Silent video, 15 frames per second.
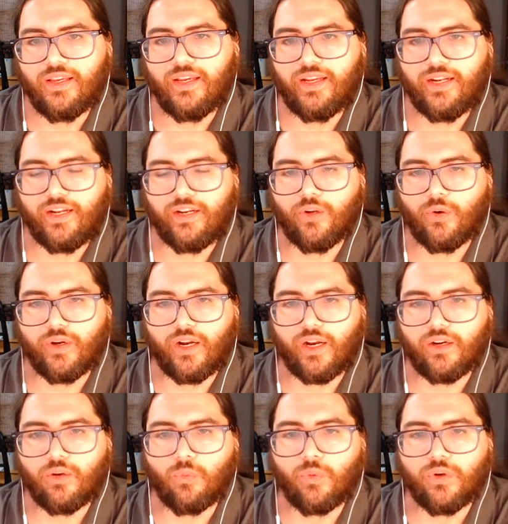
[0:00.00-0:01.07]
And I know I, I
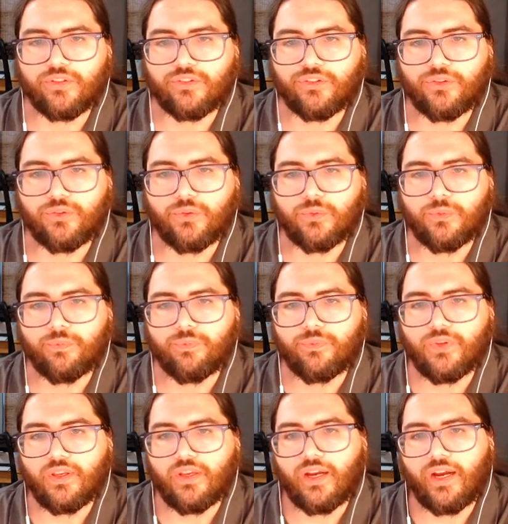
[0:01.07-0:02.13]
don't want to,
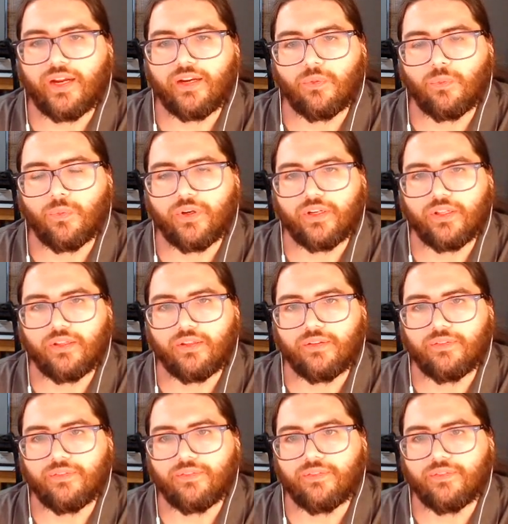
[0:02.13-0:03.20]
I don't want
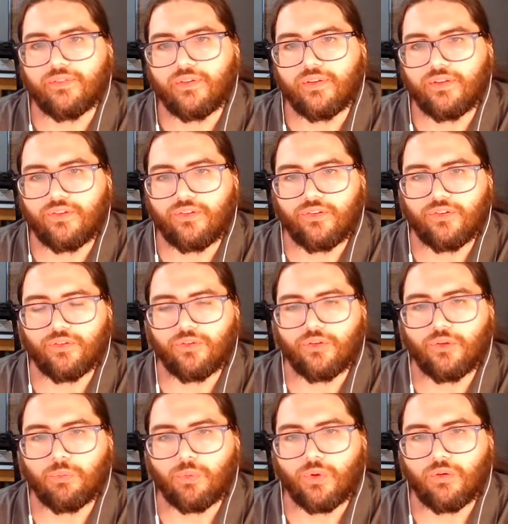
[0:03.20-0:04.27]
to, you,
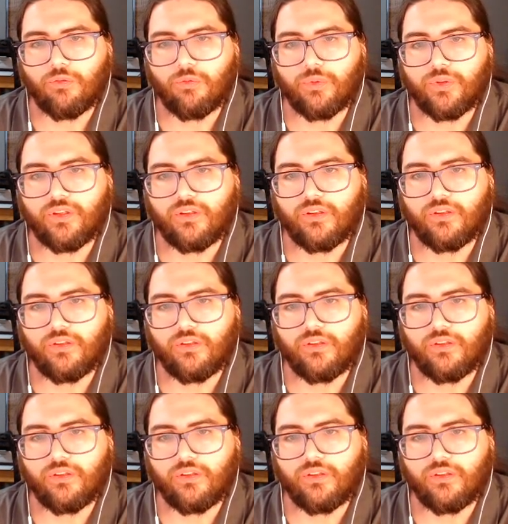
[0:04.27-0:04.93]
you probably